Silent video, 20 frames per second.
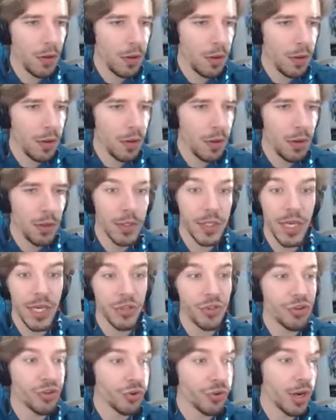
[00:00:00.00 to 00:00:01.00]
Because I
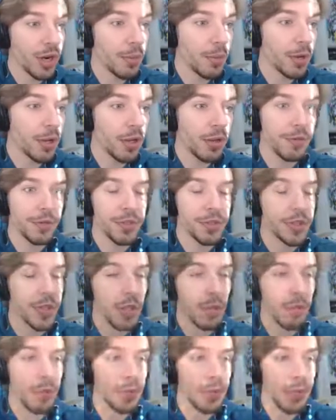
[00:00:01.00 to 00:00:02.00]
sure am. I love this
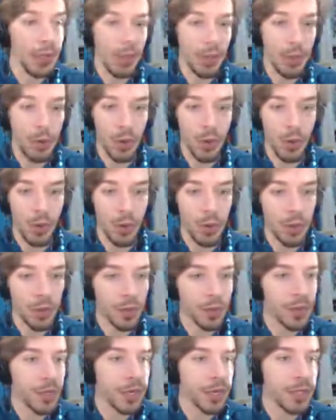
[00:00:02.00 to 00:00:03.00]
game in all
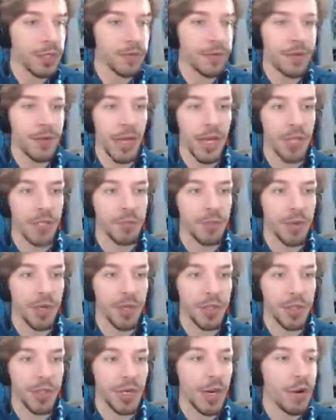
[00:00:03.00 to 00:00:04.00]
its oh, as
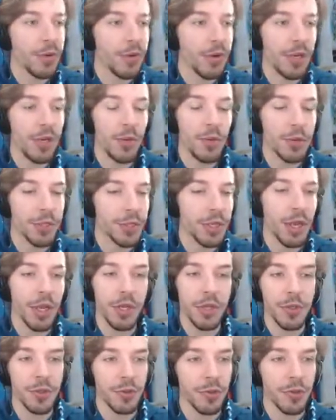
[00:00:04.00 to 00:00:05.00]
aspects, and I really want to get
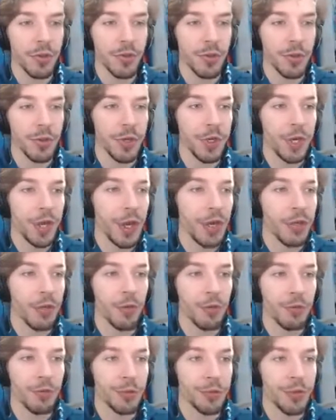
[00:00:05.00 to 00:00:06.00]
into surgery and get it
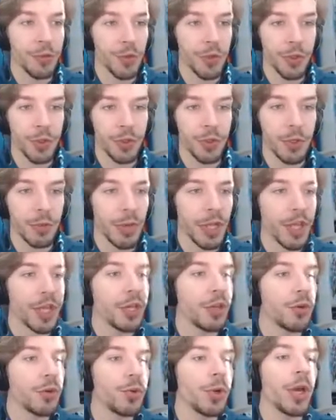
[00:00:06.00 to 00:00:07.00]
over with so I can start playing a
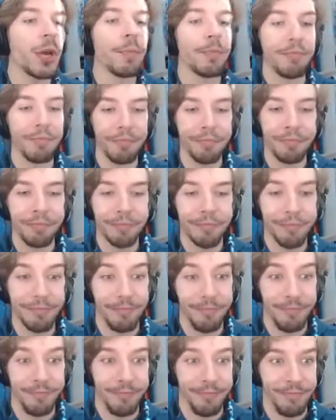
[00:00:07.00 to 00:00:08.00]
new game.
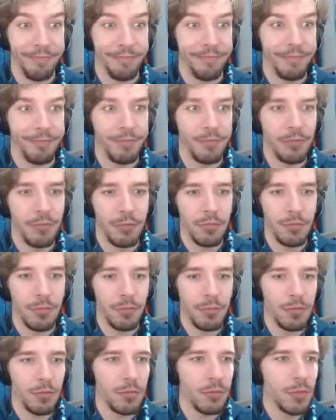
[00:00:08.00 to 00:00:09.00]
Mm-hmm.
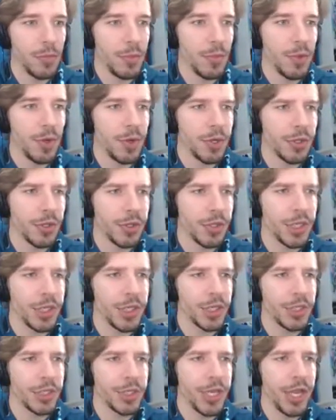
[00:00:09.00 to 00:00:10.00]
Come on, Jenny just gave